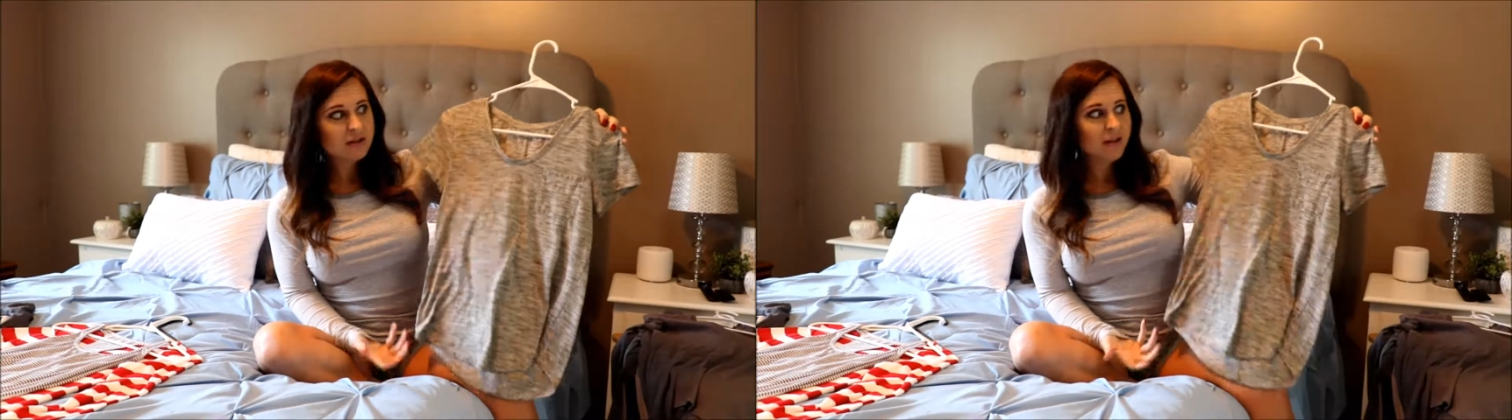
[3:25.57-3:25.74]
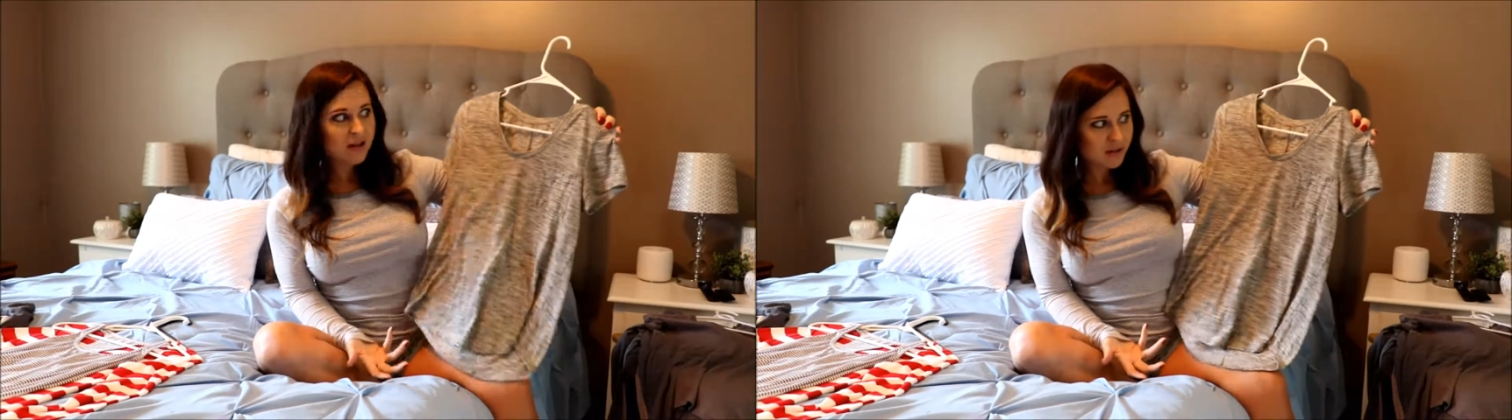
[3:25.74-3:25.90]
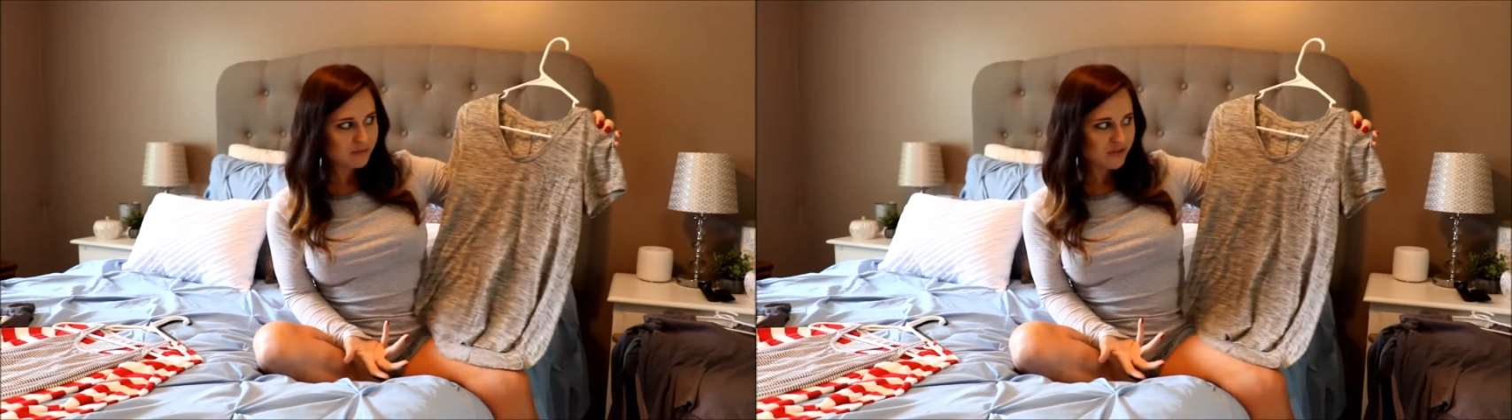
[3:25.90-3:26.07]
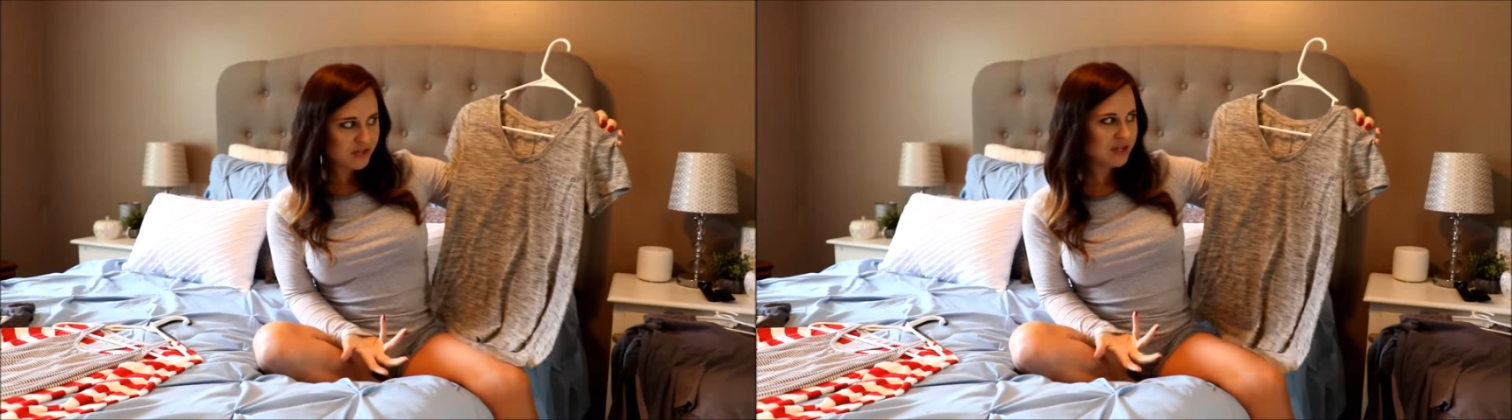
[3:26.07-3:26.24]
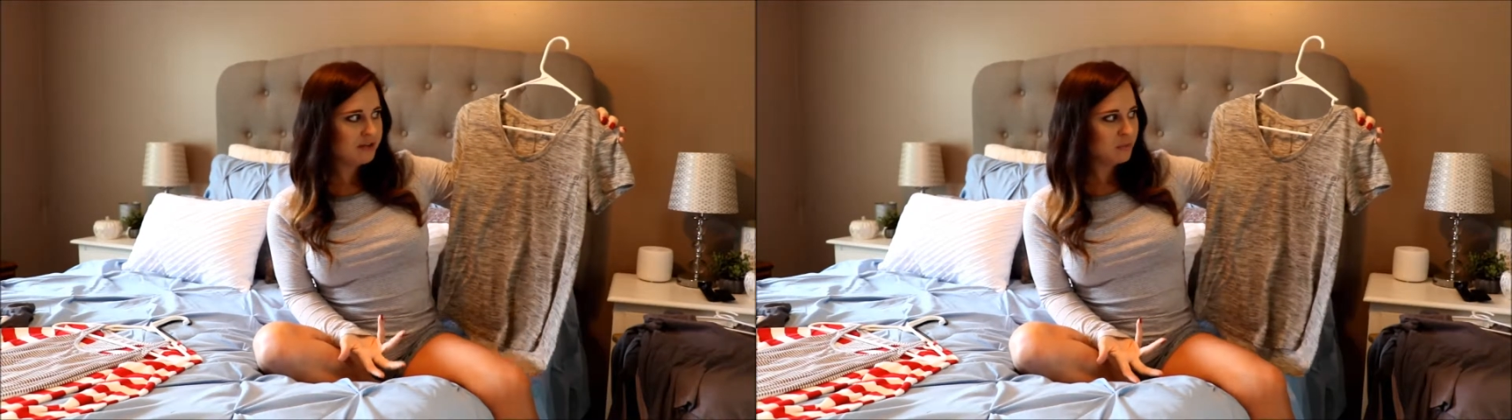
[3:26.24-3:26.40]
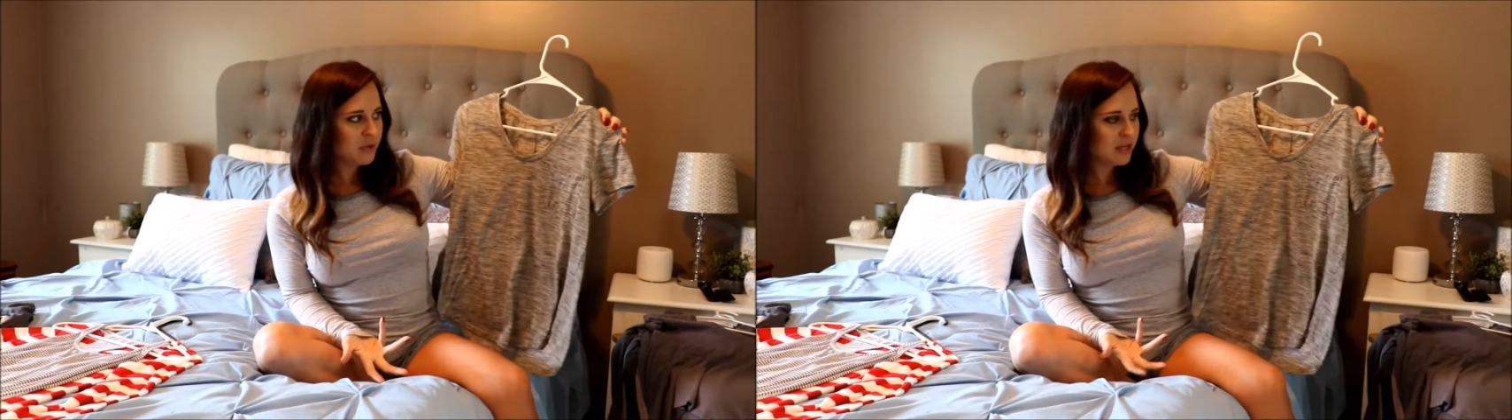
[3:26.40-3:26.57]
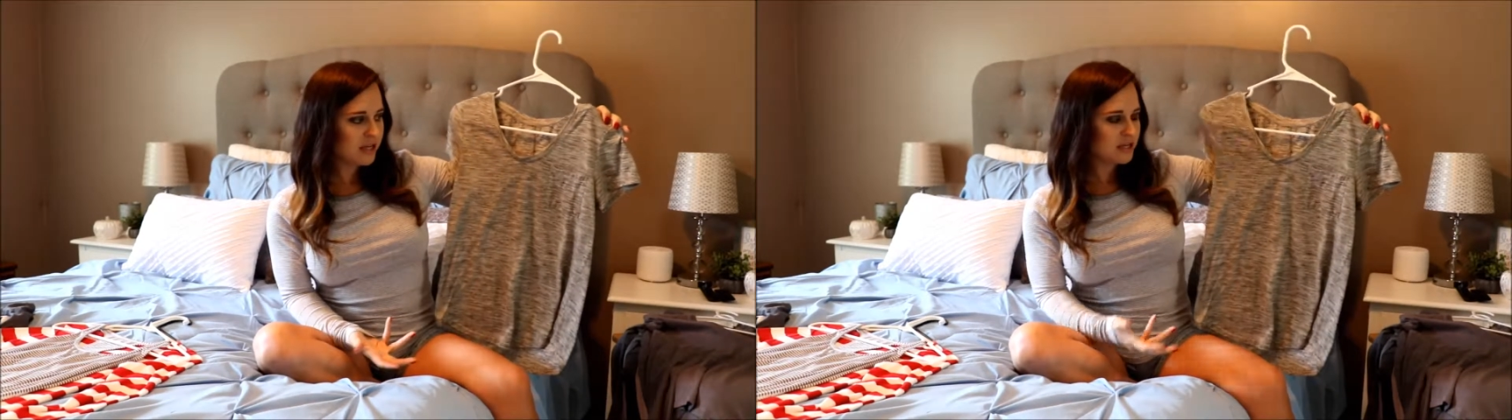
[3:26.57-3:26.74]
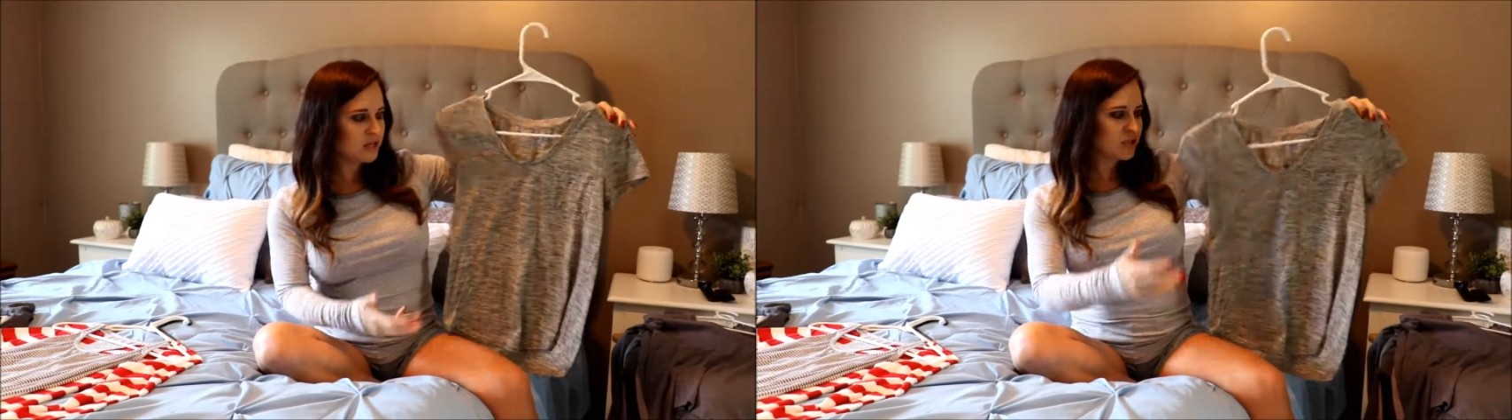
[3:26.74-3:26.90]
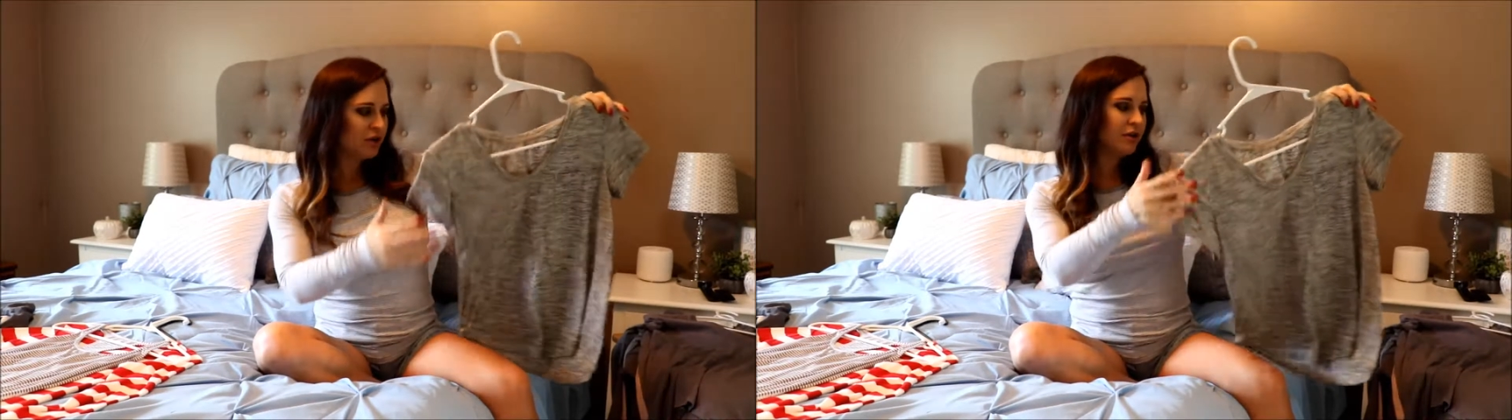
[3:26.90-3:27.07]
comfy weekend
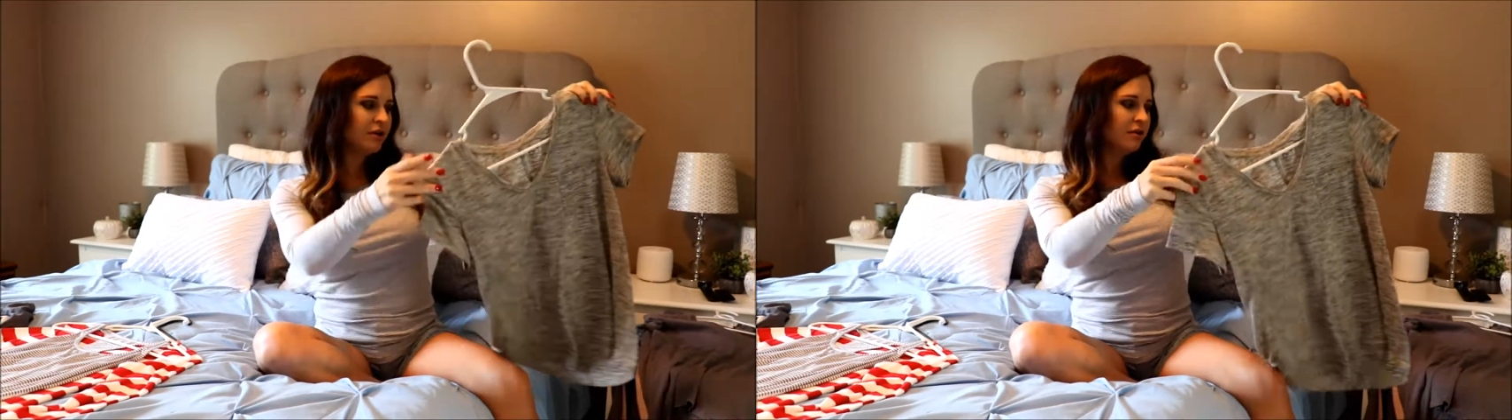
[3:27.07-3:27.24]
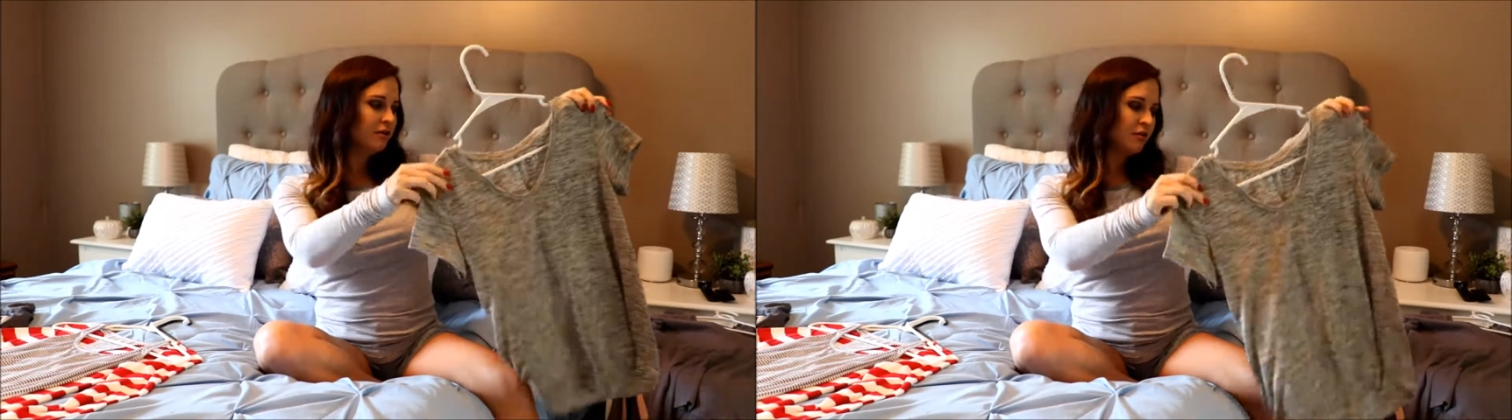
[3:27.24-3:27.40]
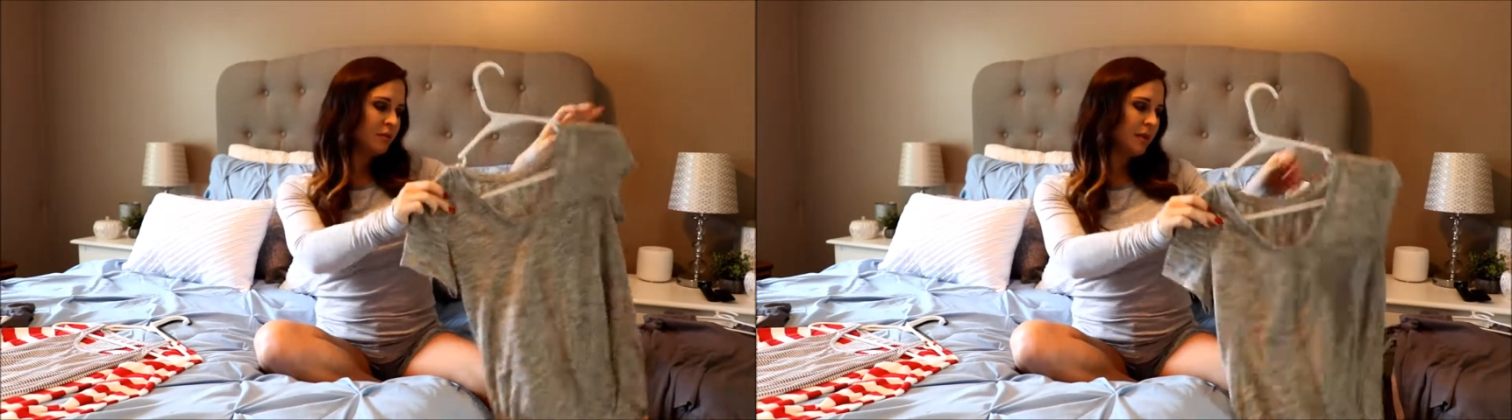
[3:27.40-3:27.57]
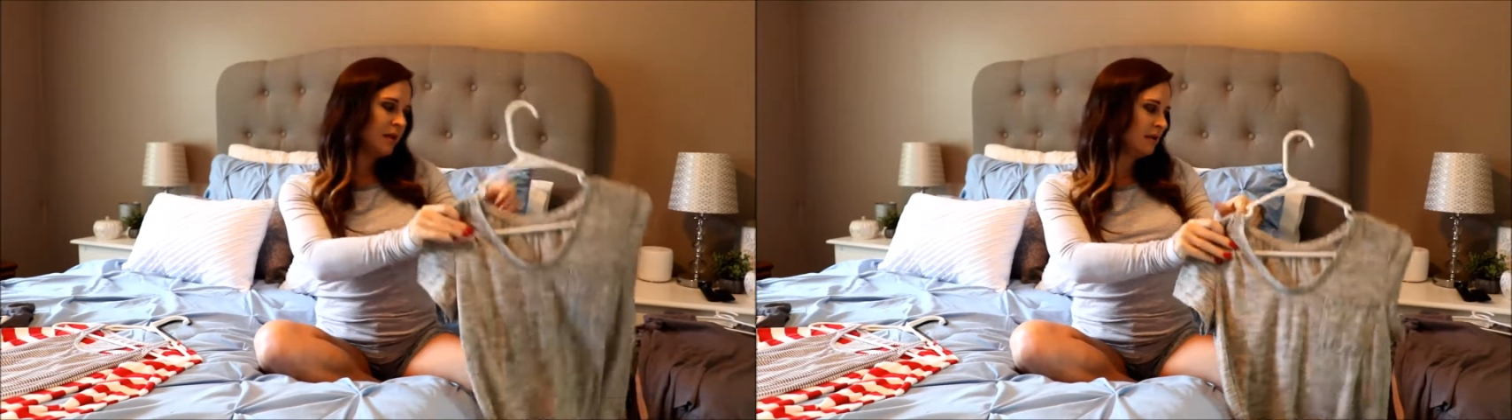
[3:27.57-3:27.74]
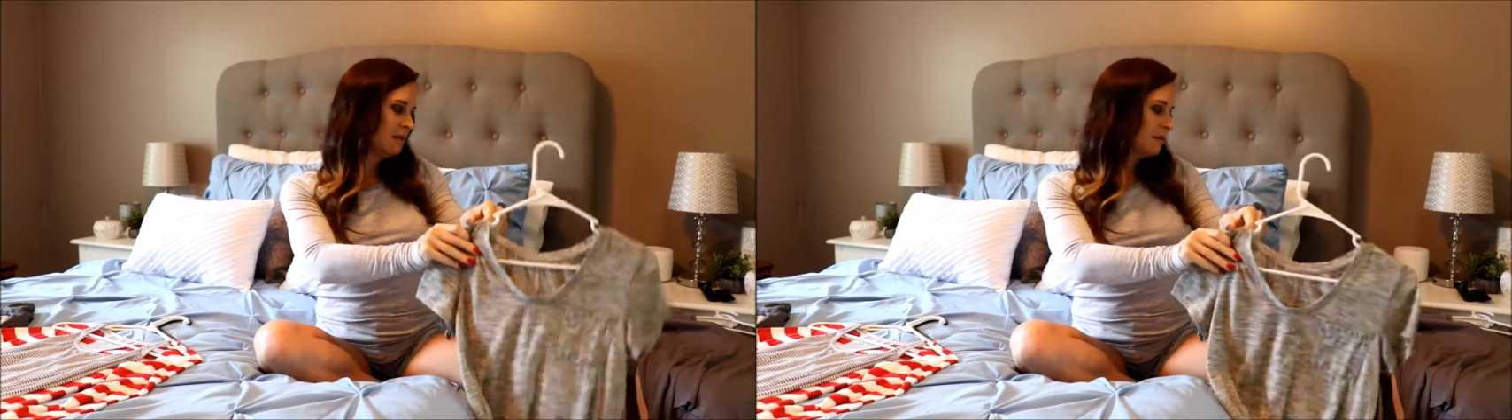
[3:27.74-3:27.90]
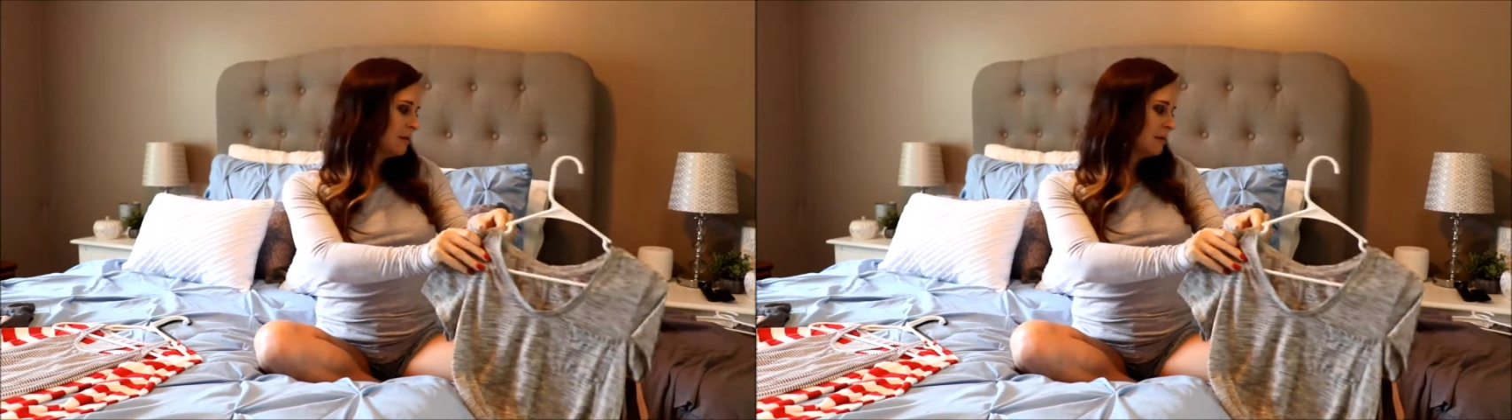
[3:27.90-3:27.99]
shirt for me.